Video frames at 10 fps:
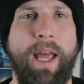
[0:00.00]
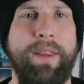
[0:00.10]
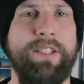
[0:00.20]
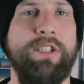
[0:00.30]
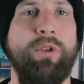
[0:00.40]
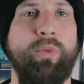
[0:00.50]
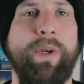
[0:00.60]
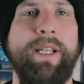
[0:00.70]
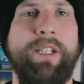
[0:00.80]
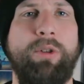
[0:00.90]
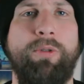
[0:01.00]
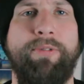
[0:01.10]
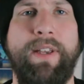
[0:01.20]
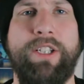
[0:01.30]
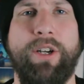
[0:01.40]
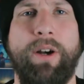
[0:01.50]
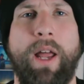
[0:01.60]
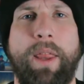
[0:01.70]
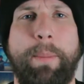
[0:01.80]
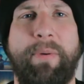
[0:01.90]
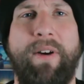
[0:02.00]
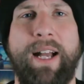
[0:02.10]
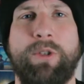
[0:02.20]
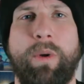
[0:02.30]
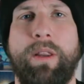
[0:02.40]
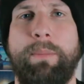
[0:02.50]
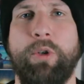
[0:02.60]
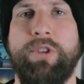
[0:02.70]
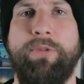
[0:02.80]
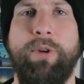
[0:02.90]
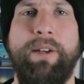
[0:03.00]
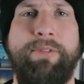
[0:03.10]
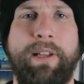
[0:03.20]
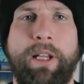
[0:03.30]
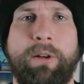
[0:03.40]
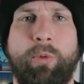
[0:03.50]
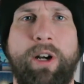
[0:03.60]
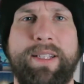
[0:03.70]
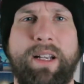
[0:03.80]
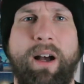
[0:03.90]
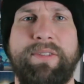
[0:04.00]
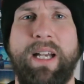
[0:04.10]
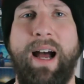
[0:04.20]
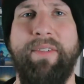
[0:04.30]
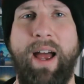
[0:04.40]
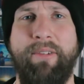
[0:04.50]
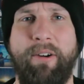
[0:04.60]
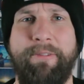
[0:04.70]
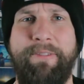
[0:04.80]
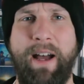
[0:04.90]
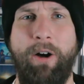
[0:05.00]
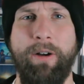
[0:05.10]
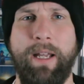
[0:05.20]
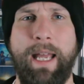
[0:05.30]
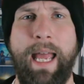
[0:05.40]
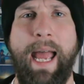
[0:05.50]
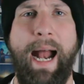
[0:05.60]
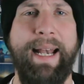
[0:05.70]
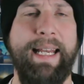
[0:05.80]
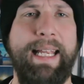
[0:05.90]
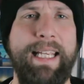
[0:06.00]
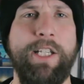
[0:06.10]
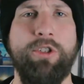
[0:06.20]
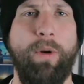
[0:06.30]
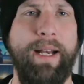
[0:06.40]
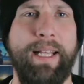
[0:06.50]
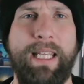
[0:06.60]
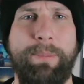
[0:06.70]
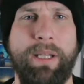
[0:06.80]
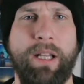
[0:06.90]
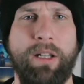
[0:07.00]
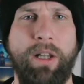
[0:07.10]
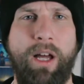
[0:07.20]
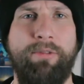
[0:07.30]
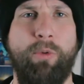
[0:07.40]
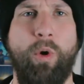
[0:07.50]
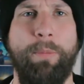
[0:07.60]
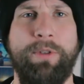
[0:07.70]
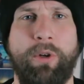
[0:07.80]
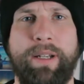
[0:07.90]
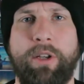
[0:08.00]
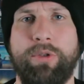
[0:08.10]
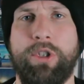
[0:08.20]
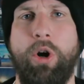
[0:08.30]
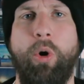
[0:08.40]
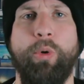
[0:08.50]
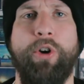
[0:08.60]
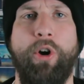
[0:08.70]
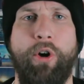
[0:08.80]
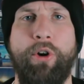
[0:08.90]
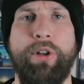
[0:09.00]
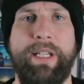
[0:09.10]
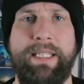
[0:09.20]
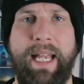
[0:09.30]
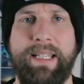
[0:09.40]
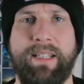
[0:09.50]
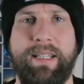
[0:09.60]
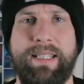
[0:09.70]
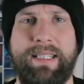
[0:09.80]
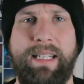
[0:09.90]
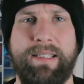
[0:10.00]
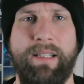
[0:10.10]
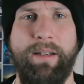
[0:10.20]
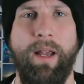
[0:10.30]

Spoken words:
This is a really cool feature that provides one of the most free-feeling wrist cuffs I've ever felt. And it is great at keeping the glove warm during those colder early days of the season.